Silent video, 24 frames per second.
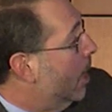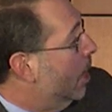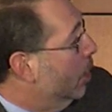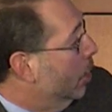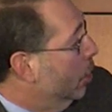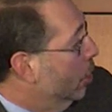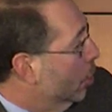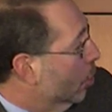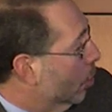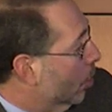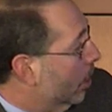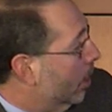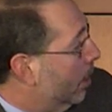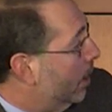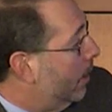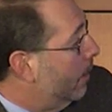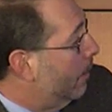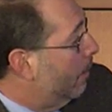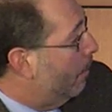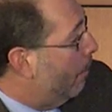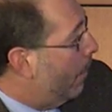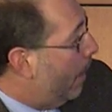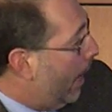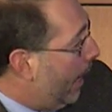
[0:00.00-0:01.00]

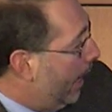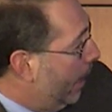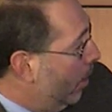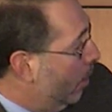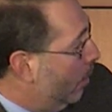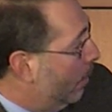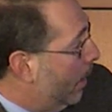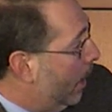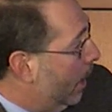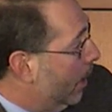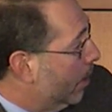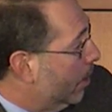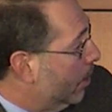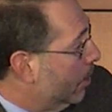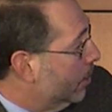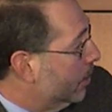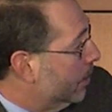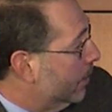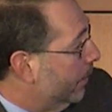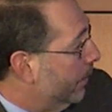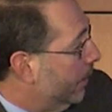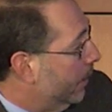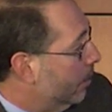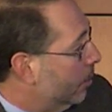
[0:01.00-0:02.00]
urine
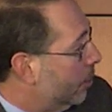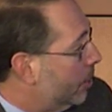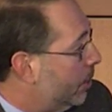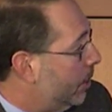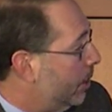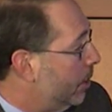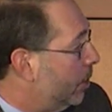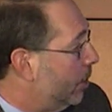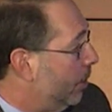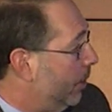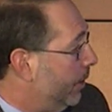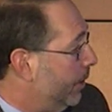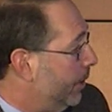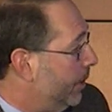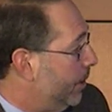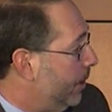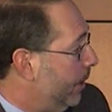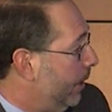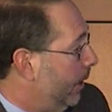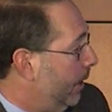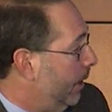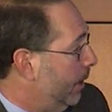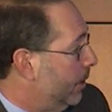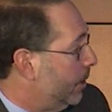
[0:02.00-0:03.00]
biomarkers of interstitial
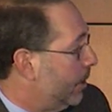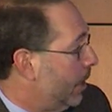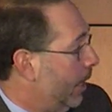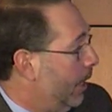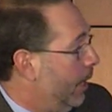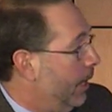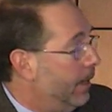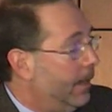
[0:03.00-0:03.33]
disease